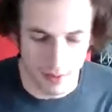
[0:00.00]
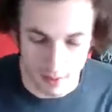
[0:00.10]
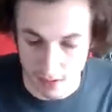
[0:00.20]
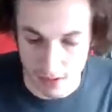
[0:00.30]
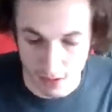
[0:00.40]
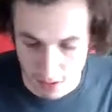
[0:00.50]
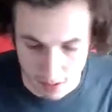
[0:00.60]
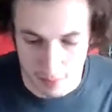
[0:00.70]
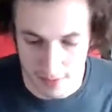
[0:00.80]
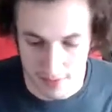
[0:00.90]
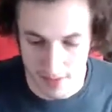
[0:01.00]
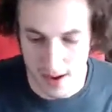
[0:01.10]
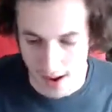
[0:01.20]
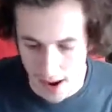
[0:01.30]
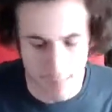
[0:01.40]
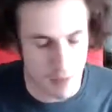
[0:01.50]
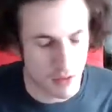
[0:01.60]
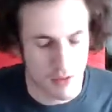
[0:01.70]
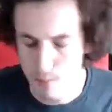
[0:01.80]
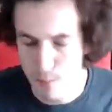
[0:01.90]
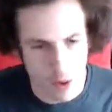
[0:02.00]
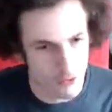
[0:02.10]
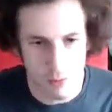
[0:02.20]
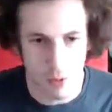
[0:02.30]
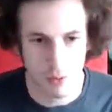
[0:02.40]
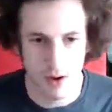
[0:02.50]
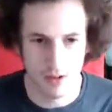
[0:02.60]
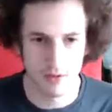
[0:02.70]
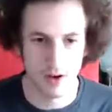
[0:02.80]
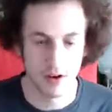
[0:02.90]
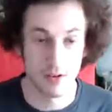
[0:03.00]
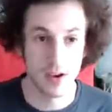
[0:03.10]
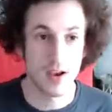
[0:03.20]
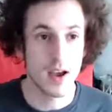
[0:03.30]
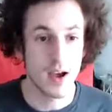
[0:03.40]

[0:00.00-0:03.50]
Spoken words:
that this is something that happens much more regularly